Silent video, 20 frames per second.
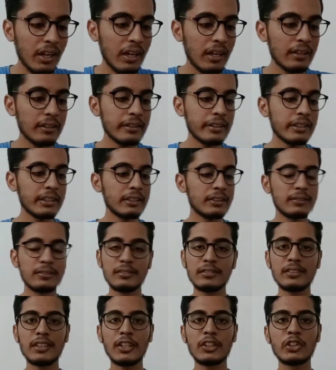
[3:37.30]
And
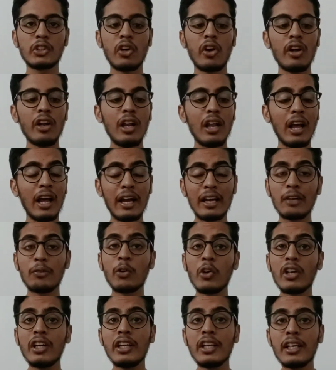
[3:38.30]
that's all. And
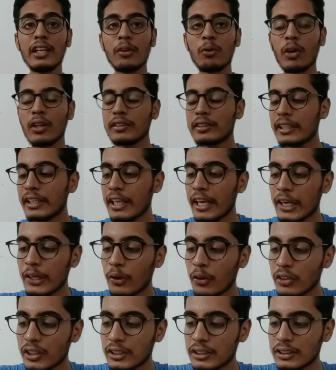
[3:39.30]
only one thing I
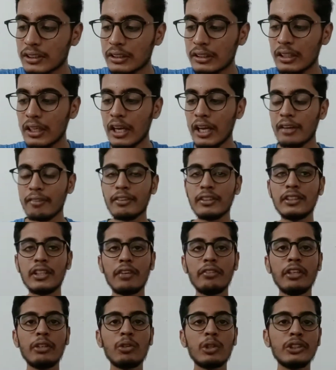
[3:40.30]
noticed with
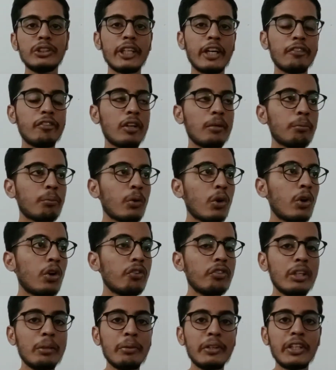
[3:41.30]
the Vivo Z1
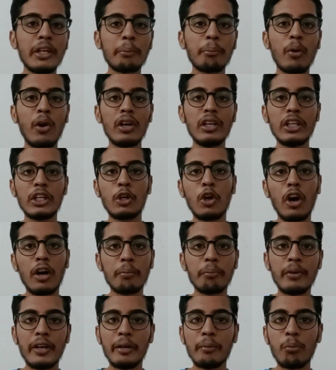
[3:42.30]
Pro will be the
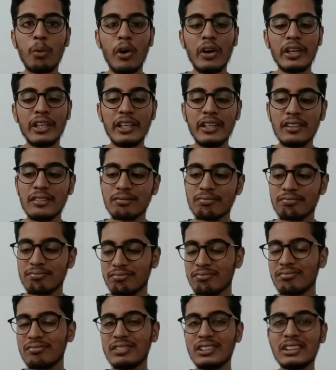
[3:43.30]
polycarbonate body.
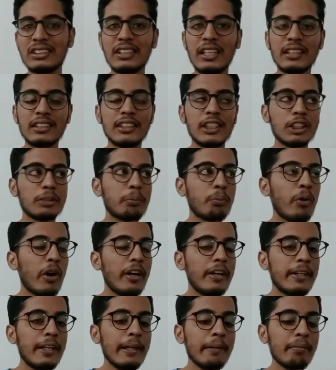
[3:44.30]
That's
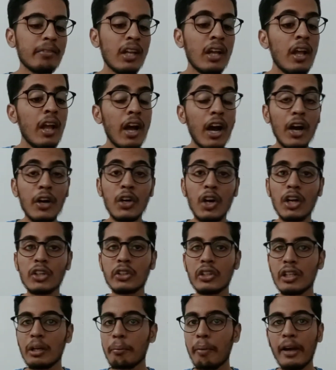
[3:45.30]
disappointing. And
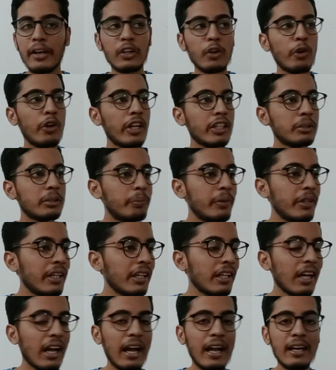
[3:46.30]
also the micro
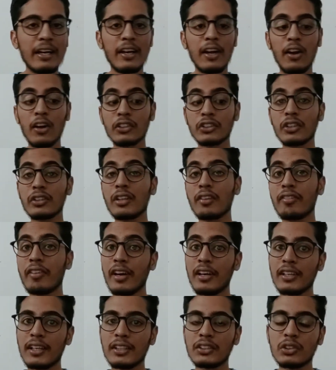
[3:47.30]
USB and also the
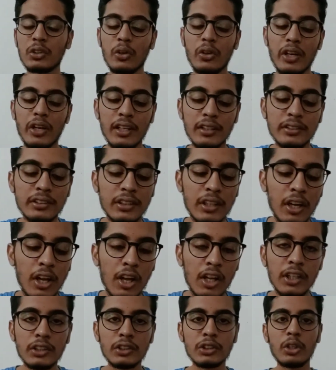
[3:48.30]
FunTouch OS.
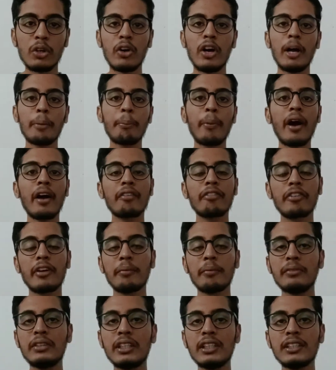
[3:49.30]
So apart
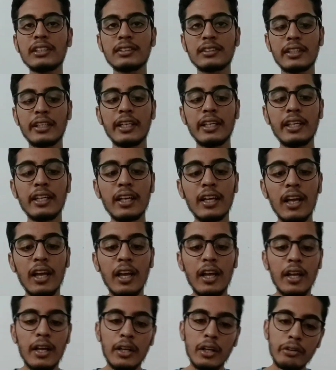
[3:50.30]
from these three,
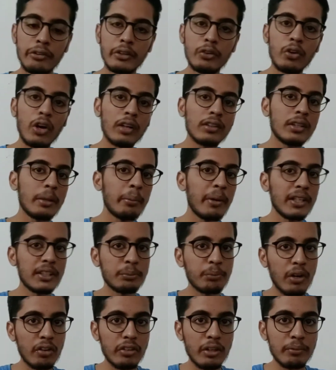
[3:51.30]
if you want the
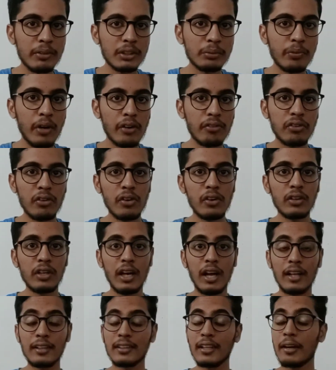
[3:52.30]
best performance
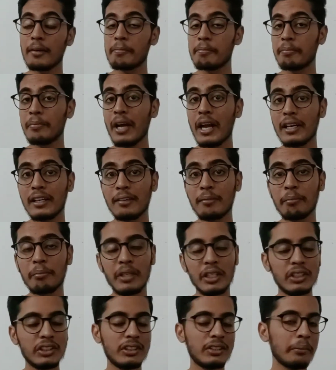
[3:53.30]
smartphone and the best
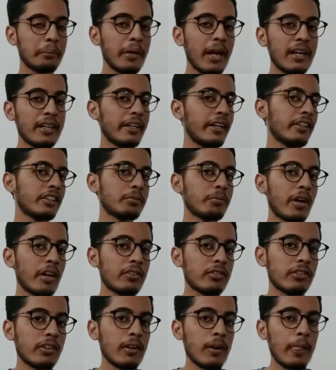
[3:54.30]
battery life
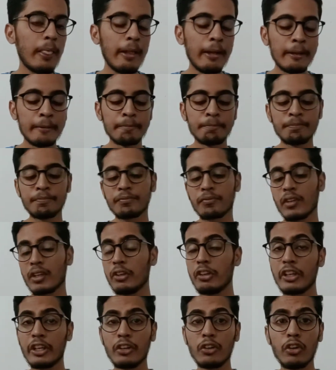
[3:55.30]
smartphone,
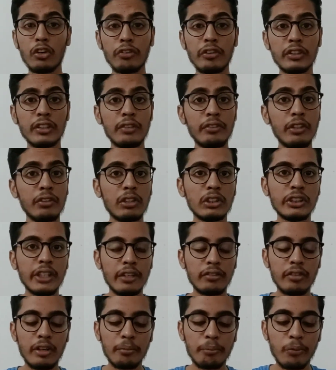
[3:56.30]
you can go for the Vivo
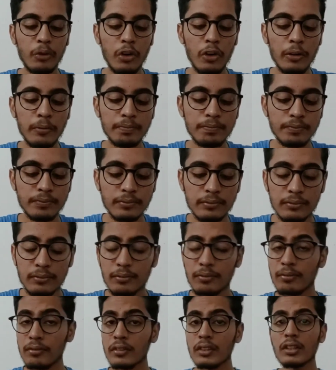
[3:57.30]
Z1 Pro.
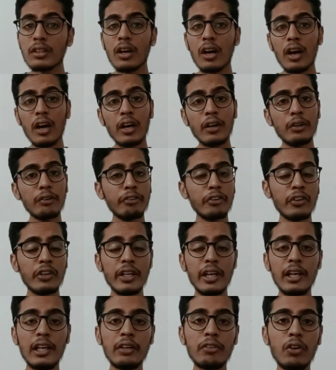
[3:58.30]
Or if you
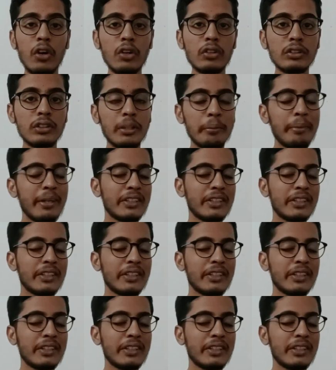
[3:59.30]
really want the